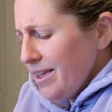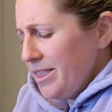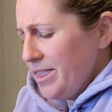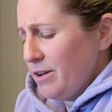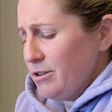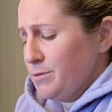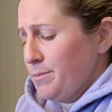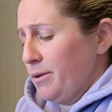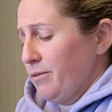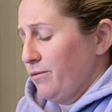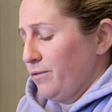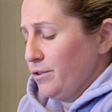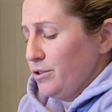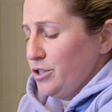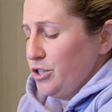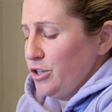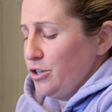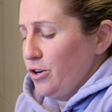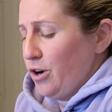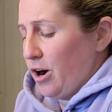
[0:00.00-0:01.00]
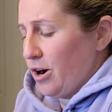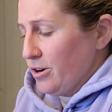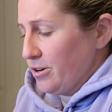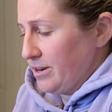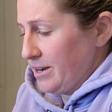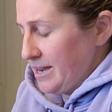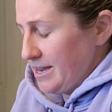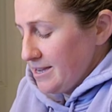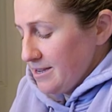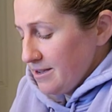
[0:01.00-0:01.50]
And that was my first year
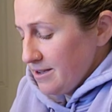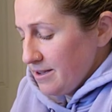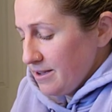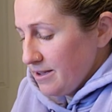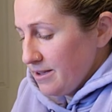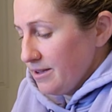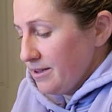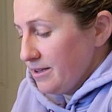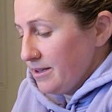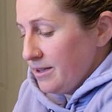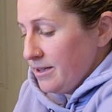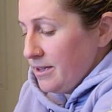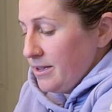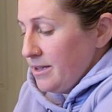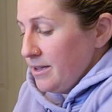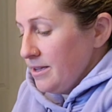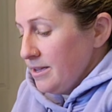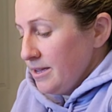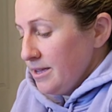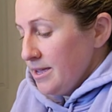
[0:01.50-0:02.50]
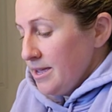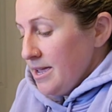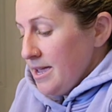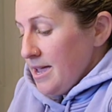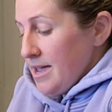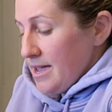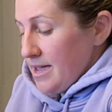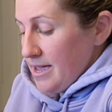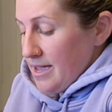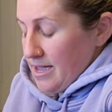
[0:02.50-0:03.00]
gardening.
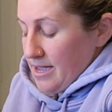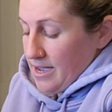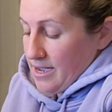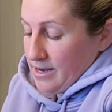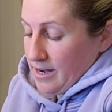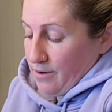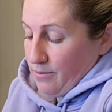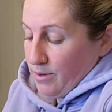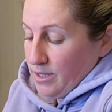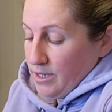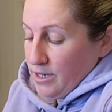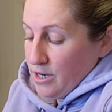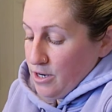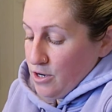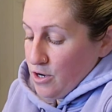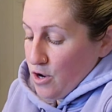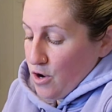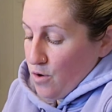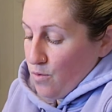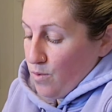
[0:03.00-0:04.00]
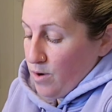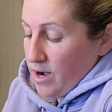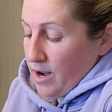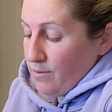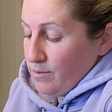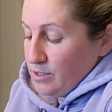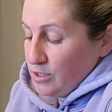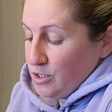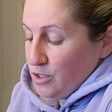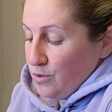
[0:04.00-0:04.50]
And I really didn't know what
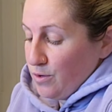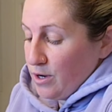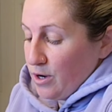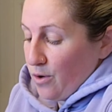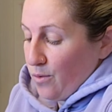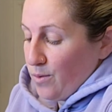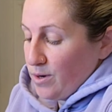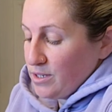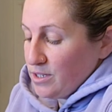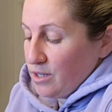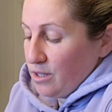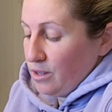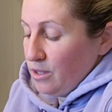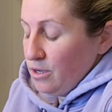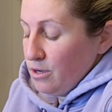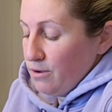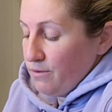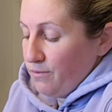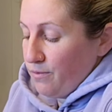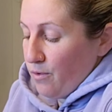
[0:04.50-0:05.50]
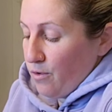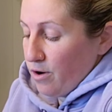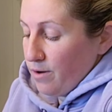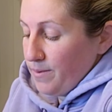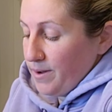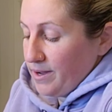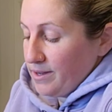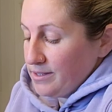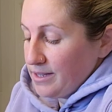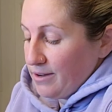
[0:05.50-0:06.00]
I was doing or what to look for
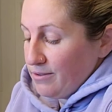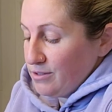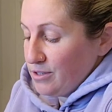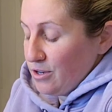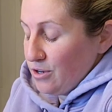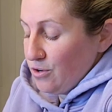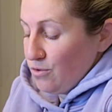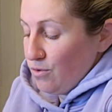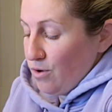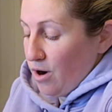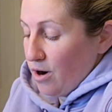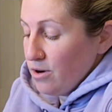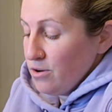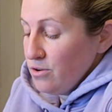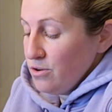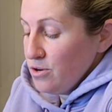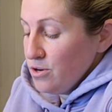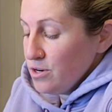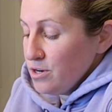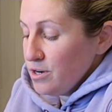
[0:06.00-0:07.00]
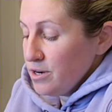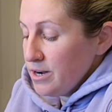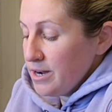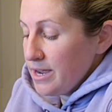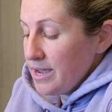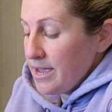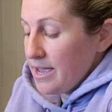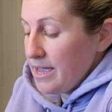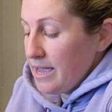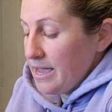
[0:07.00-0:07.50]
because I was a new gardener.
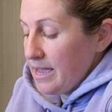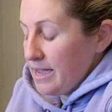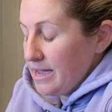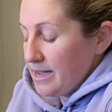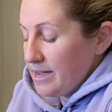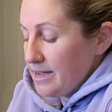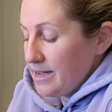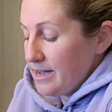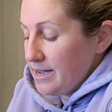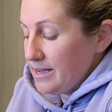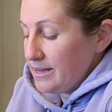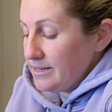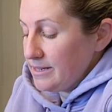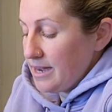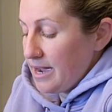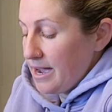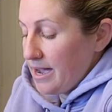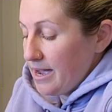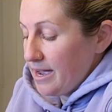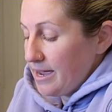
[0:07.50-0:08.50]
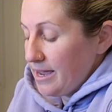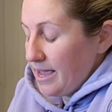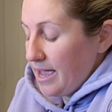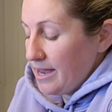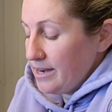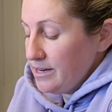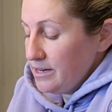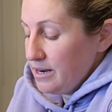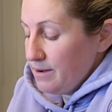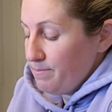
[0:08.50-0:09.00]
And I
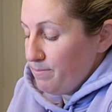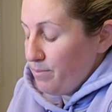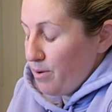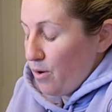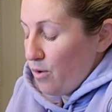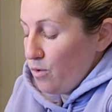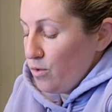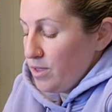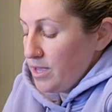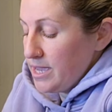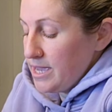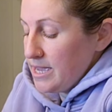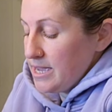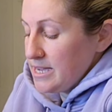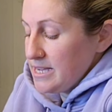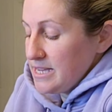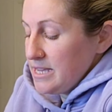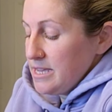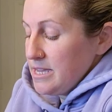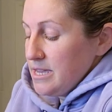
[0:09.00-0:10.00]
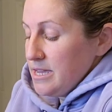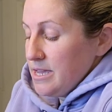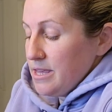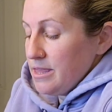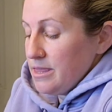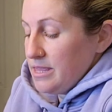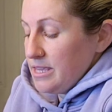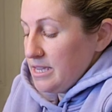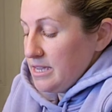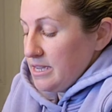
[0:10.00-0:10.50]
ended up pulling
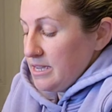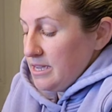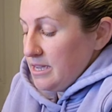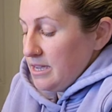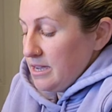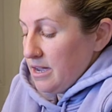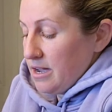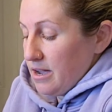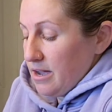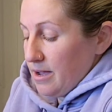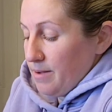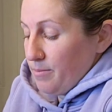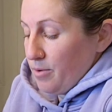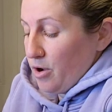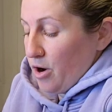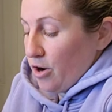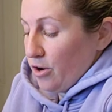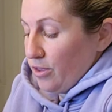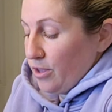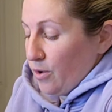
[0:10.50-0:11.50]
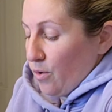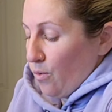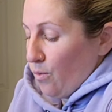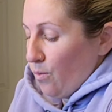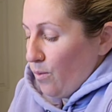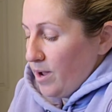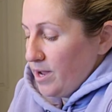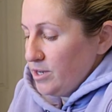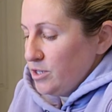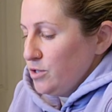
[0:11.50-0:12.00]
the garlic
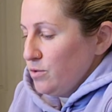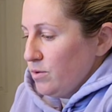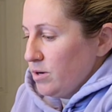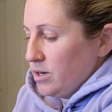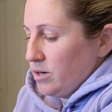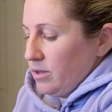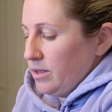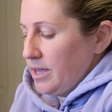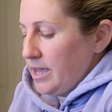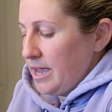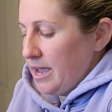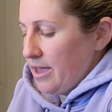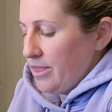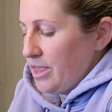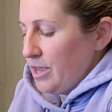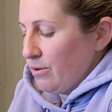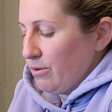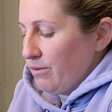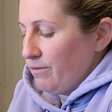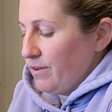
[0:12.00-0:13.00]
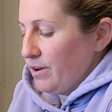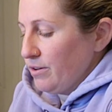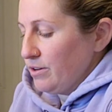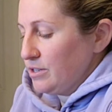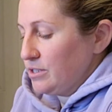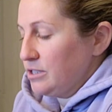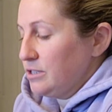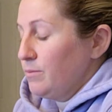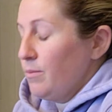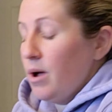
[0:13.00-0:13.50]
way too early, and they were
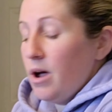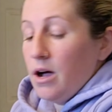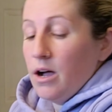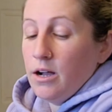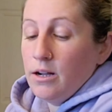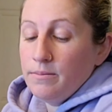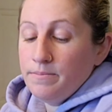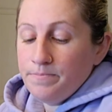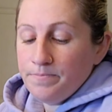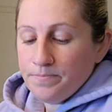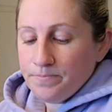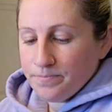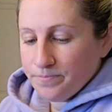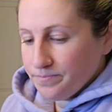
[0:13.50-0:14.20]
very small.